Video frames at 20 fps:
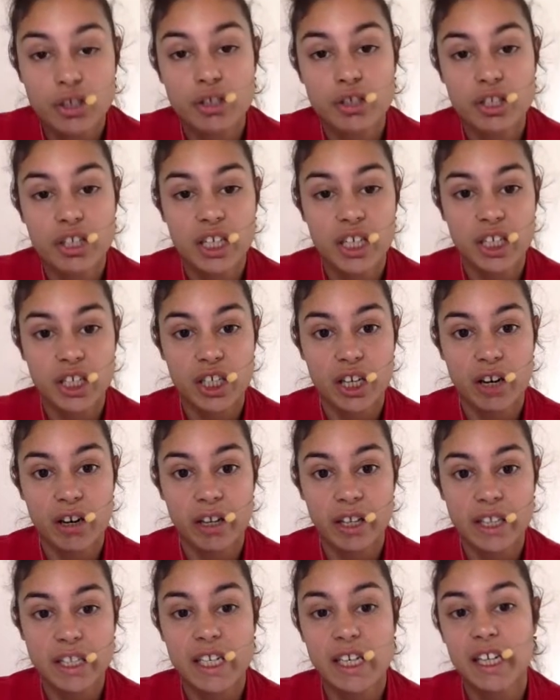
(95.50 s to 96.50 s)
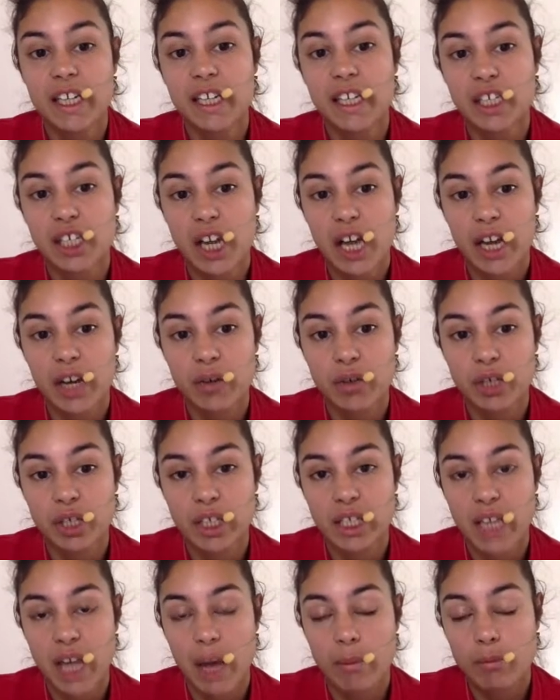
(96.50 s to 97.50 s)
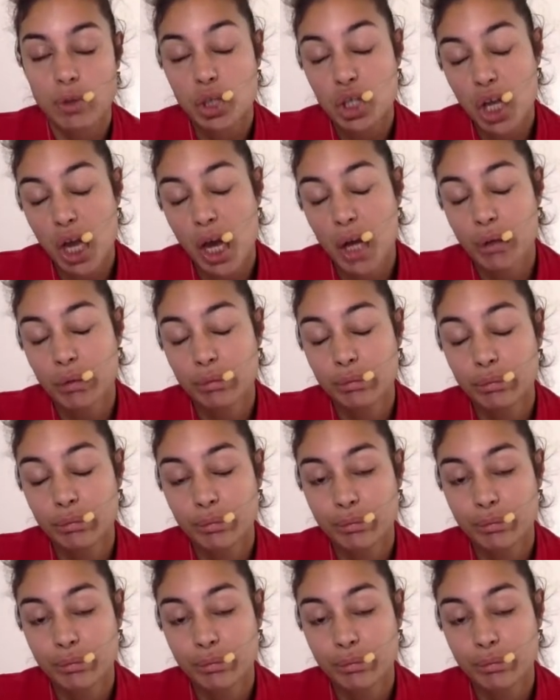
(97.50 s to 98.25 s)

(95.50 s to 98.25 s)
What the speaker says: use a dictionary. It's an English language exam, so